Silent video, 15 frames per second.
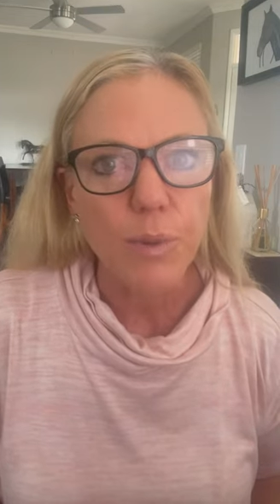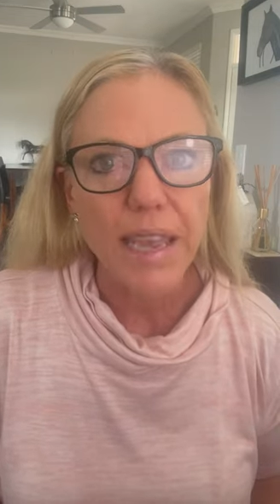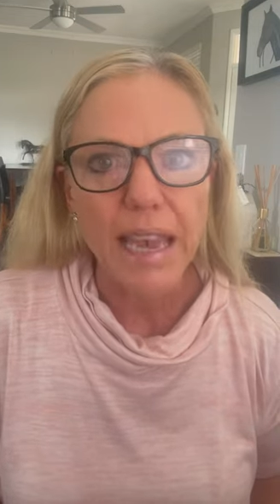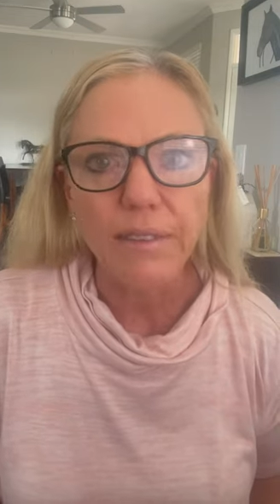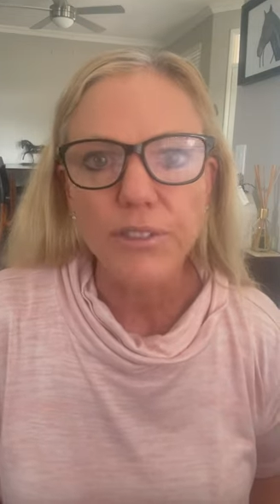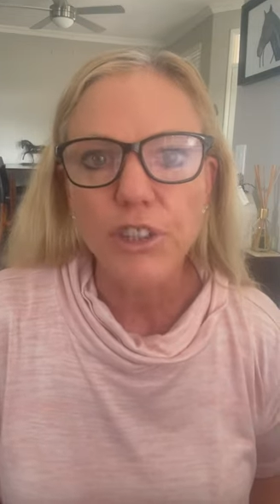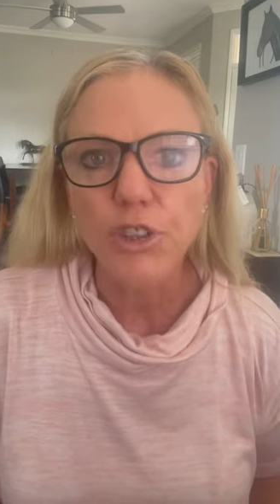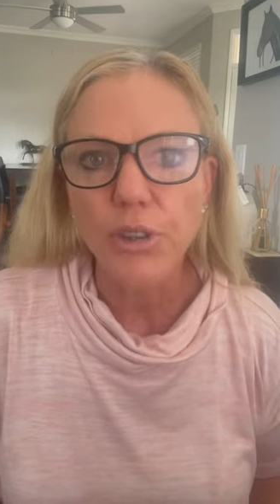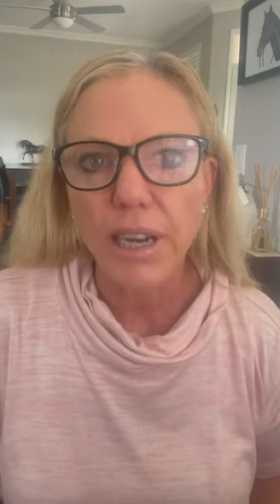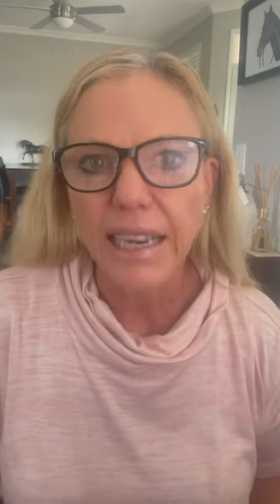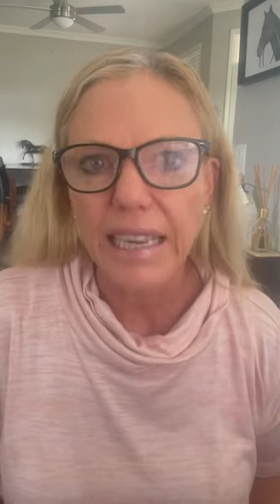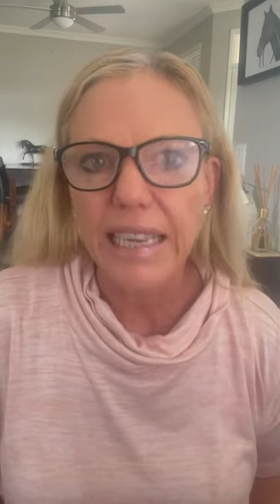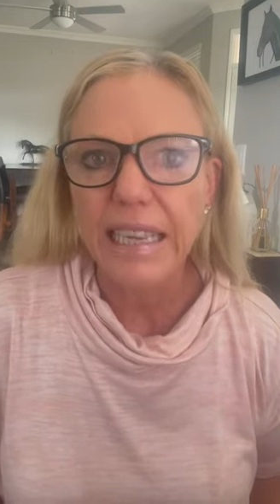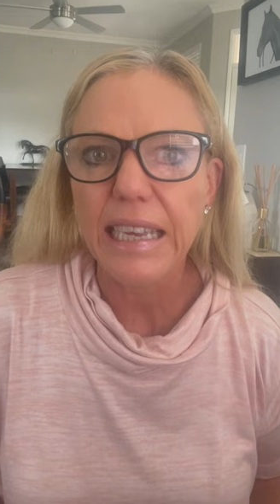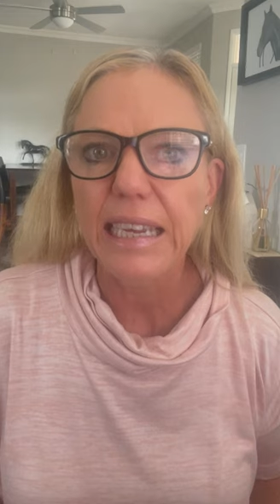We have to try
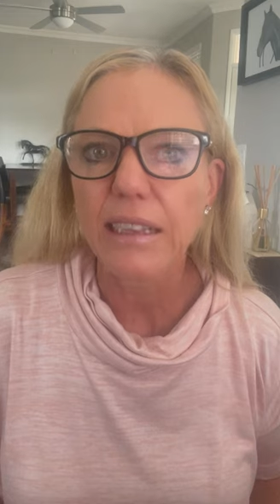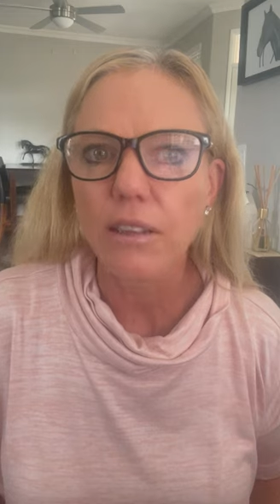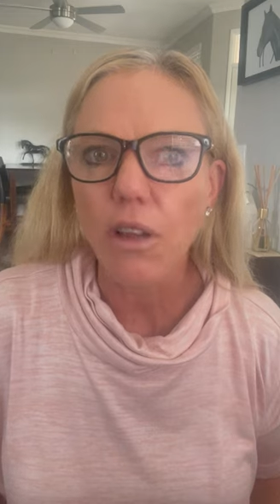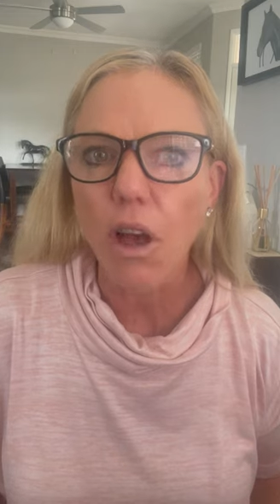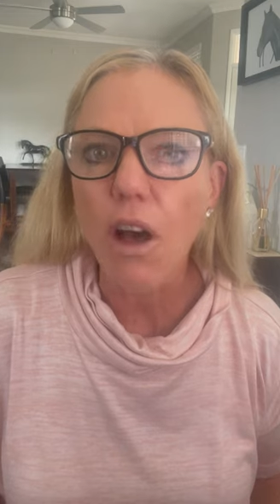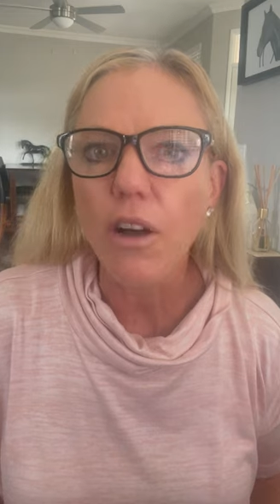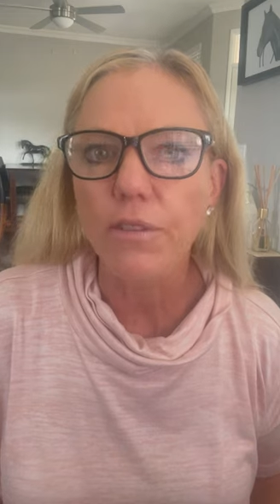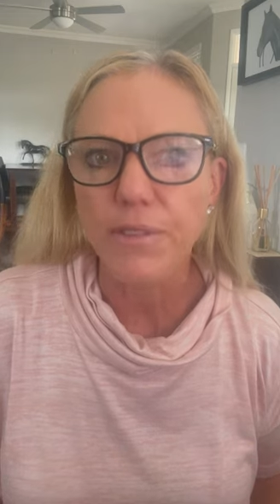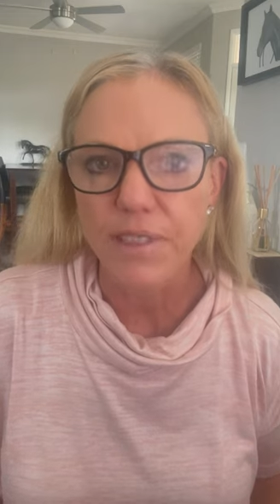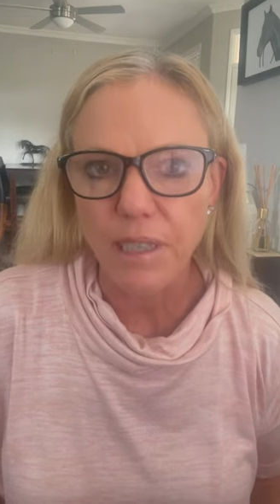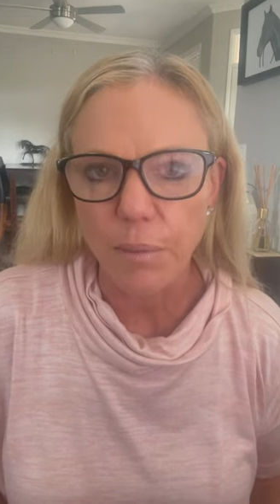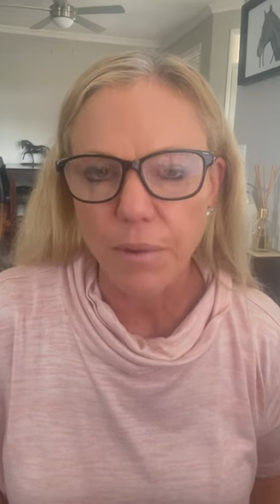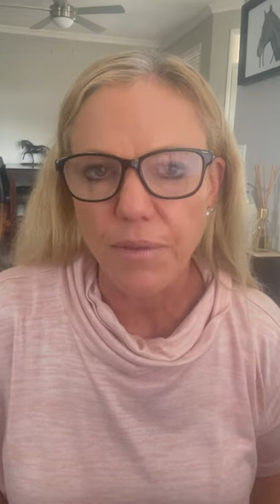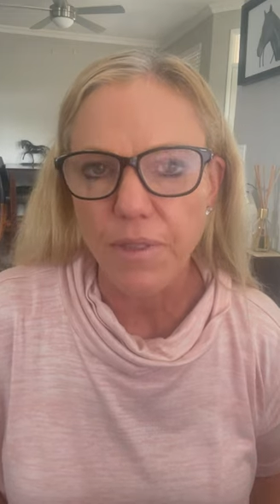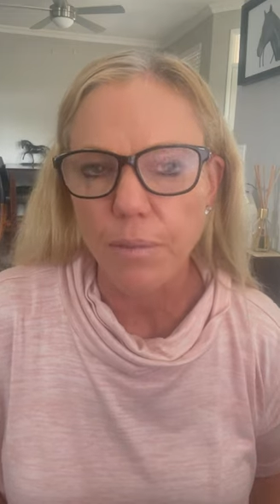and kill off
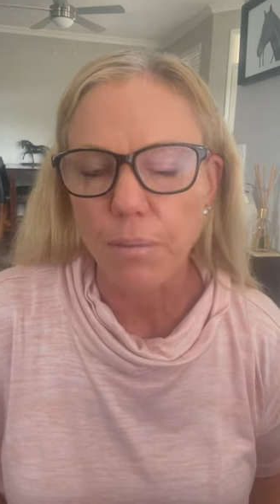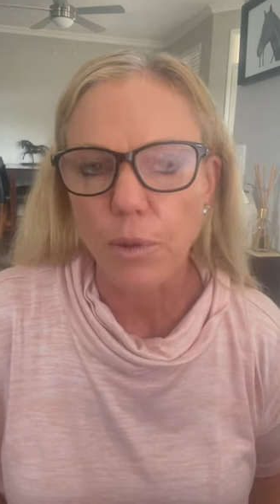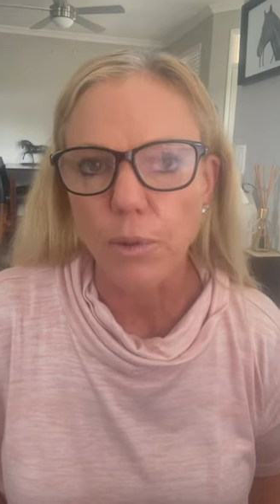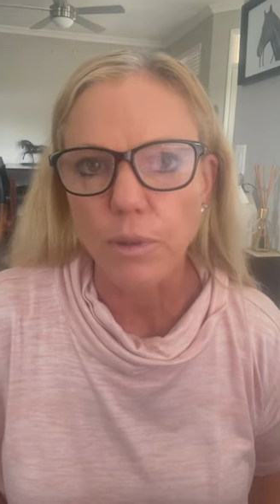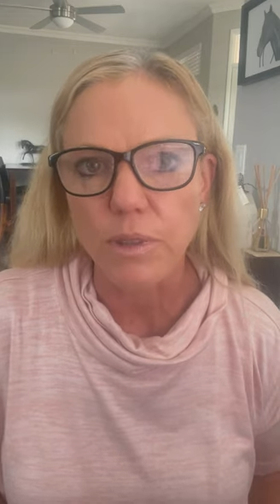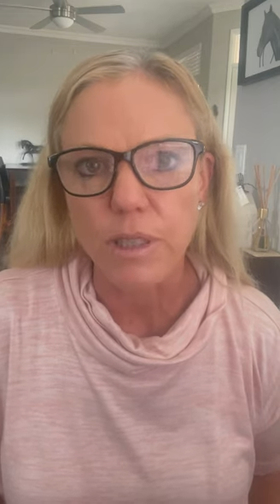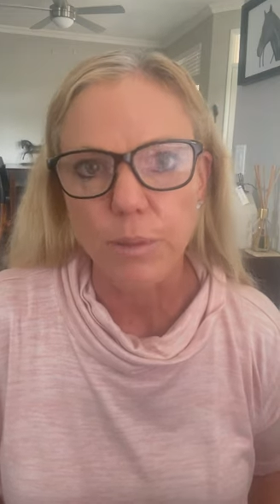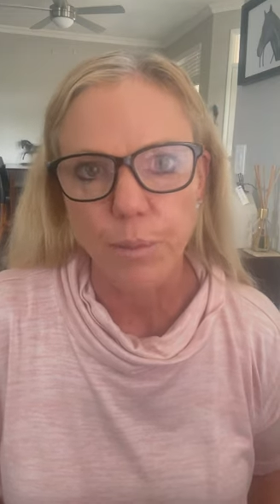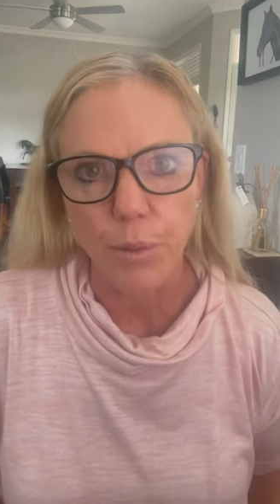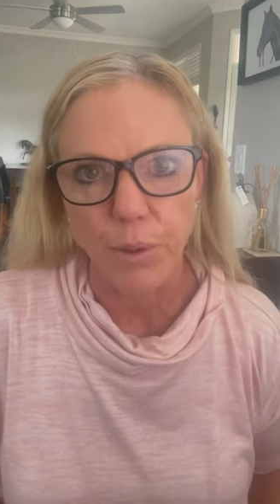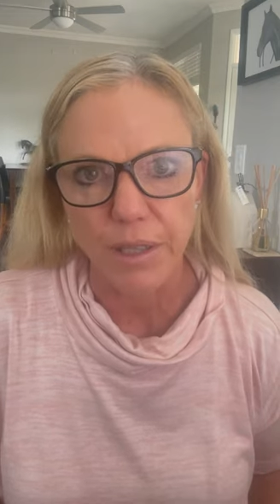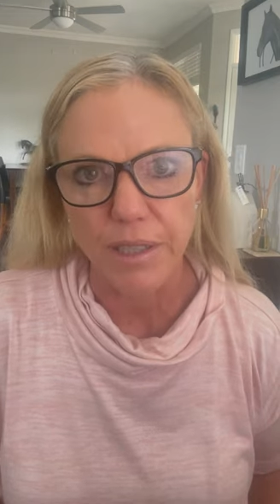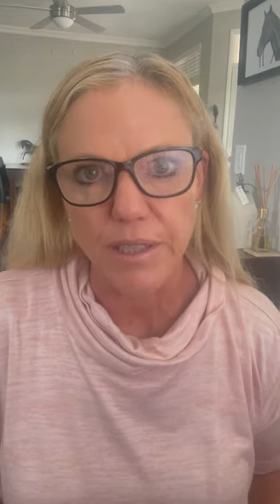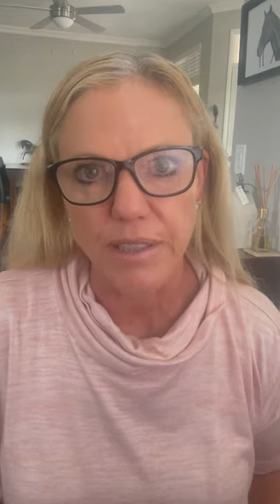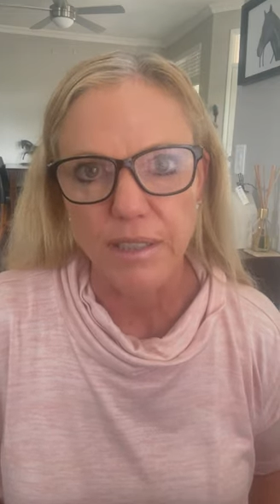some of the mold
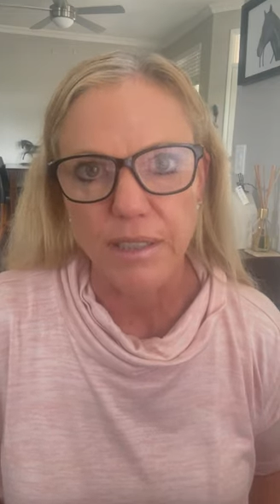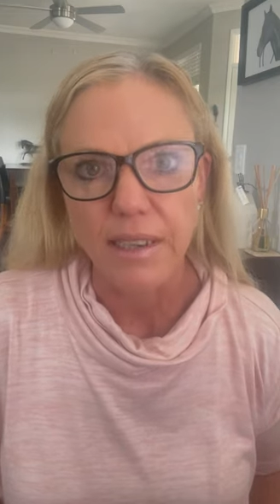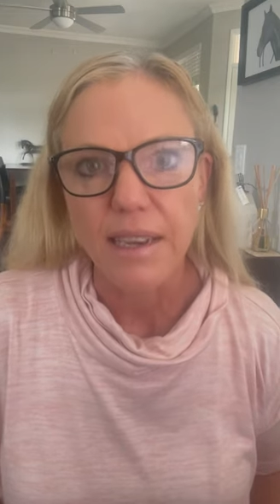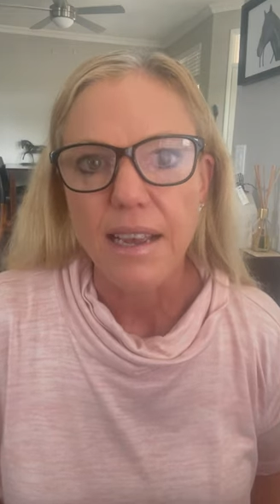spores.